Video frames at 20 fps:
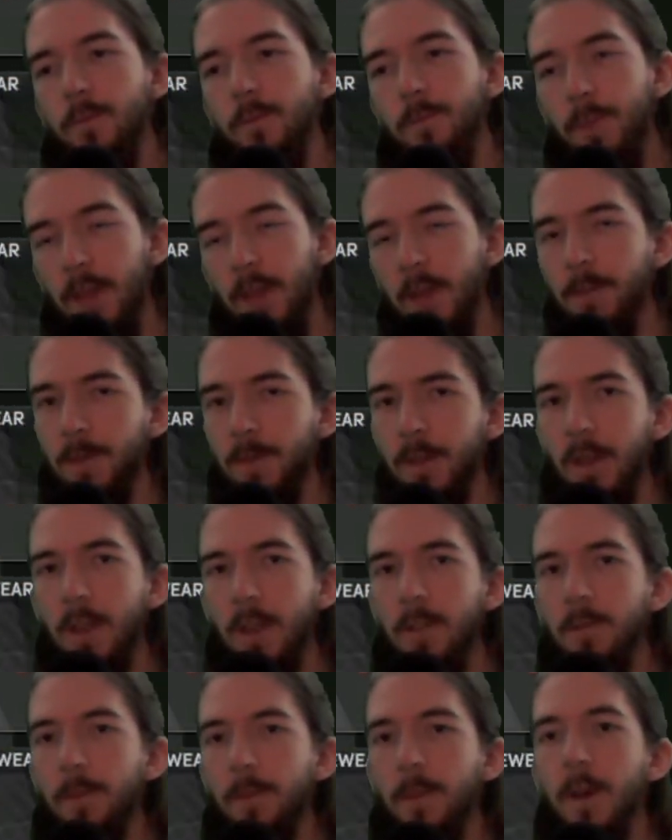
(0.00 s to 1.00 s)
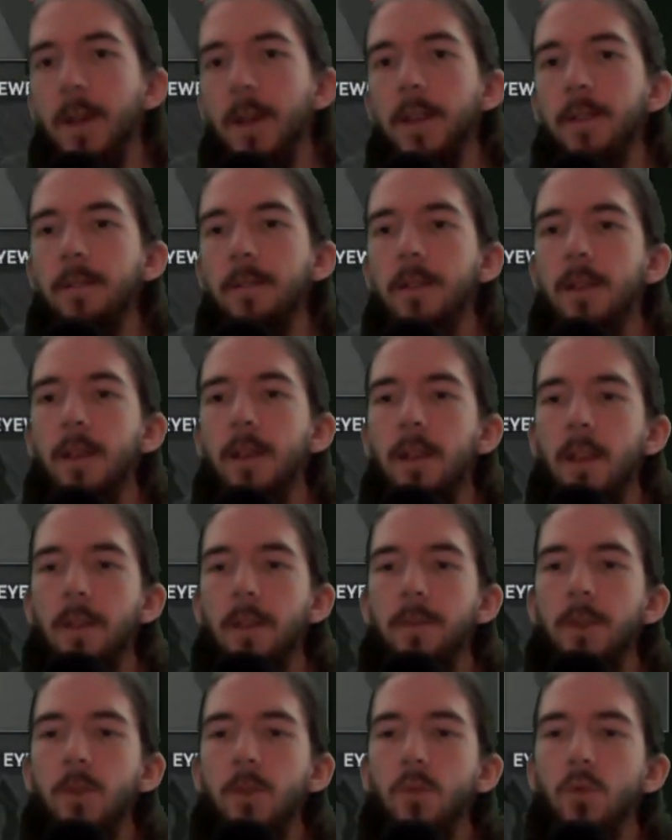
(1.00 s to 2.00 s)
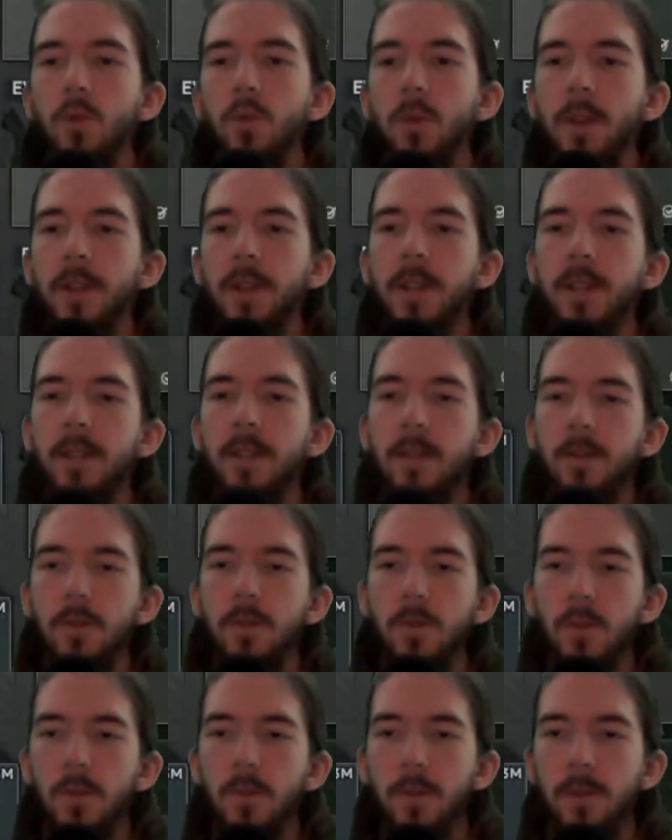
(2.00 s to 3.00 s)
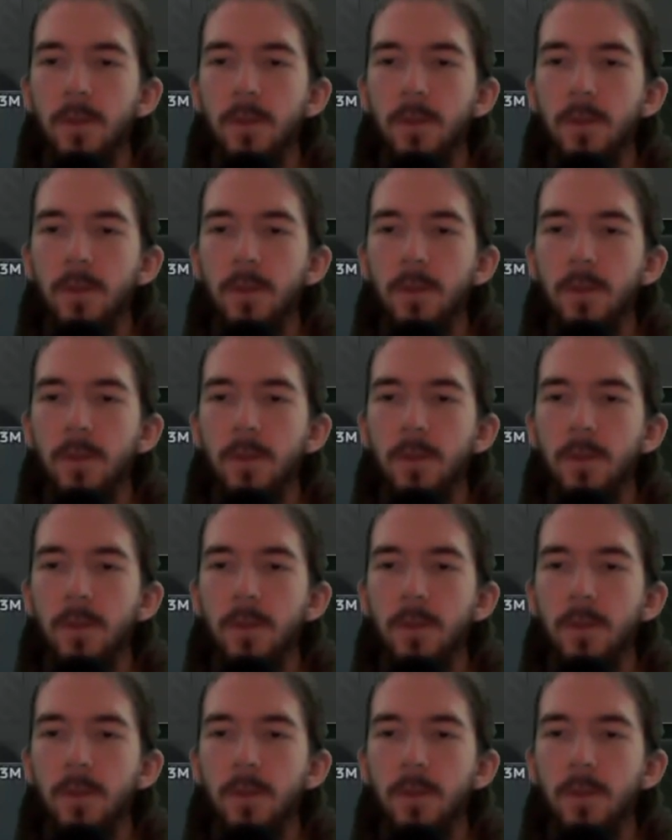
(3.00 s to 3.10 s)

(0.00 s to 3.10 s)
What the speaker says: PMCs, but if you run into